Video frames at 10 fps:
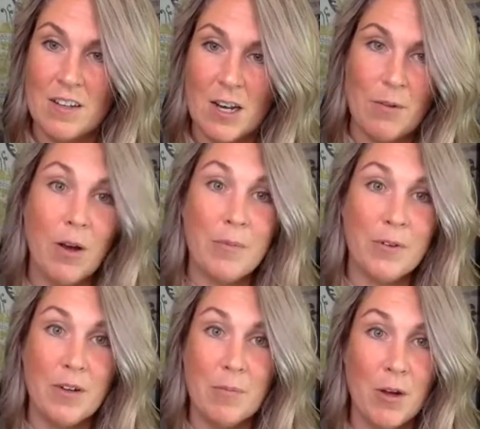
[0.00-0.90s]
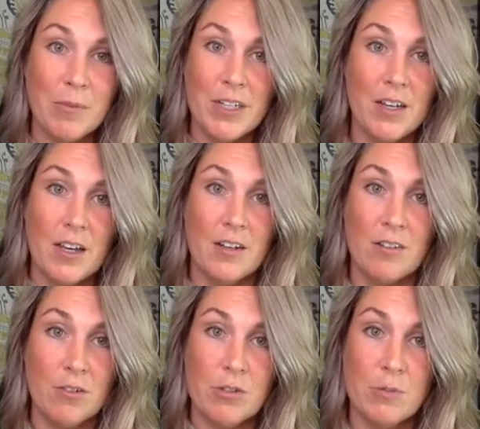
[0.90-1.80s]
I'm not being
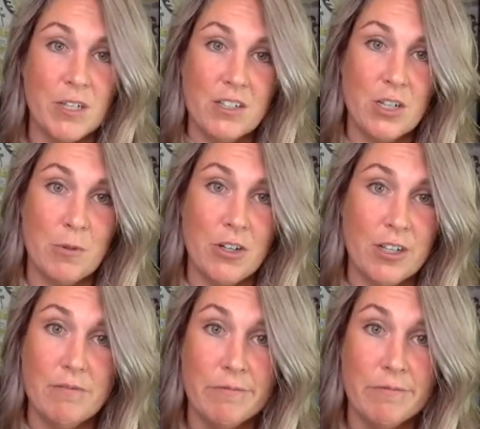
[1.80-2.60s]
negative. I'm just being a Gemini.